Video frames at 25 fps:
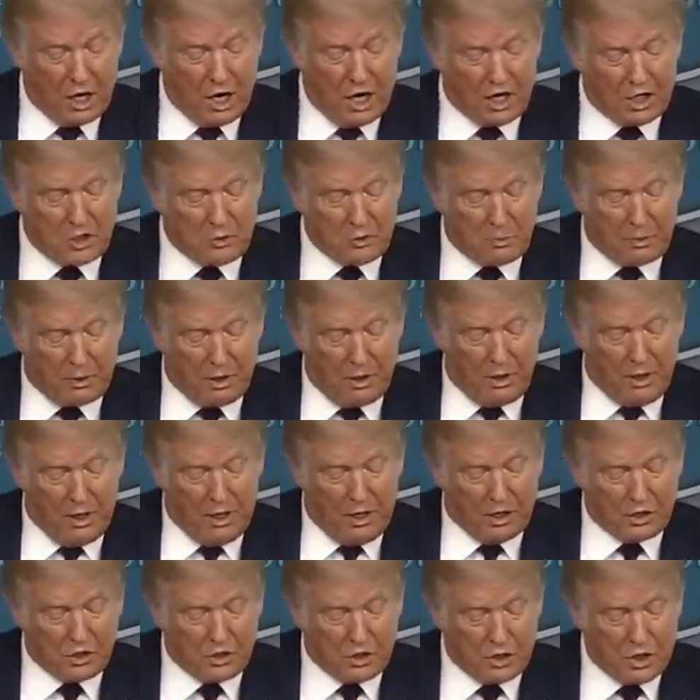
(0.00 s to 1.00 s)
Hospital
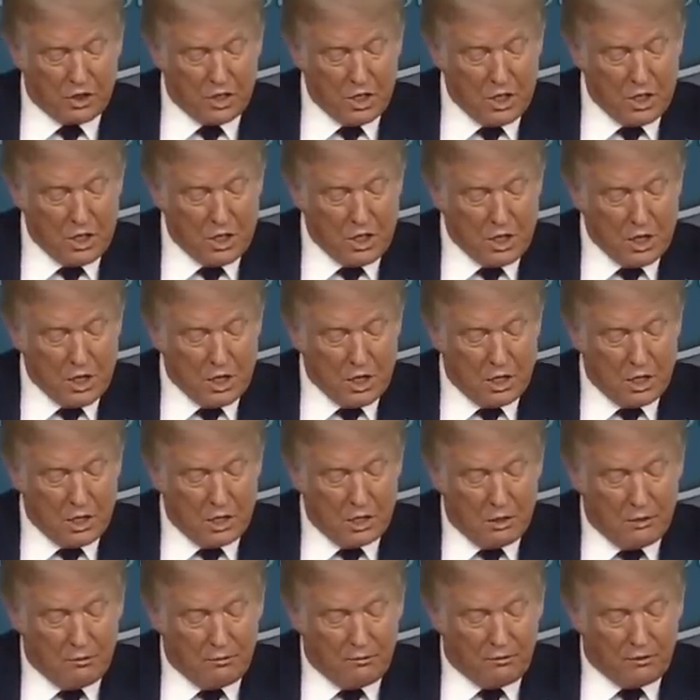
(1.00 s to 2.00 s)
lengths
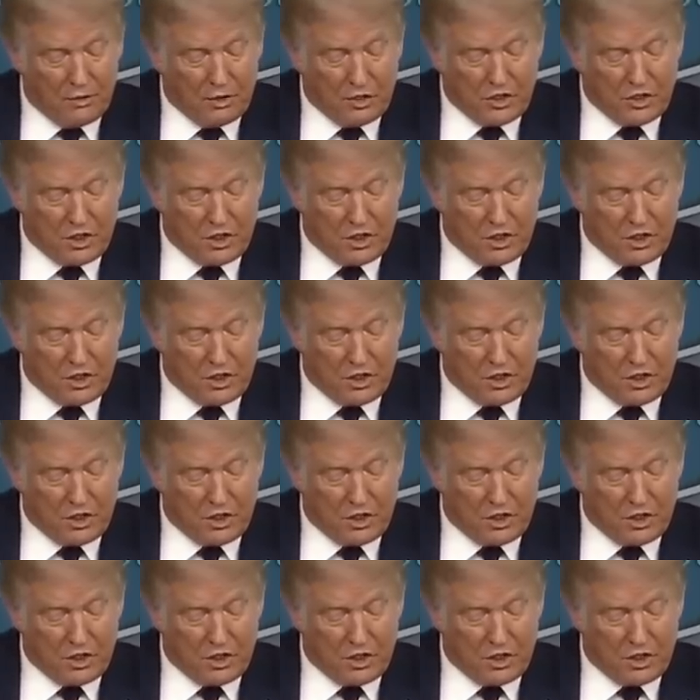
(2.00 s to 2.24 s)
of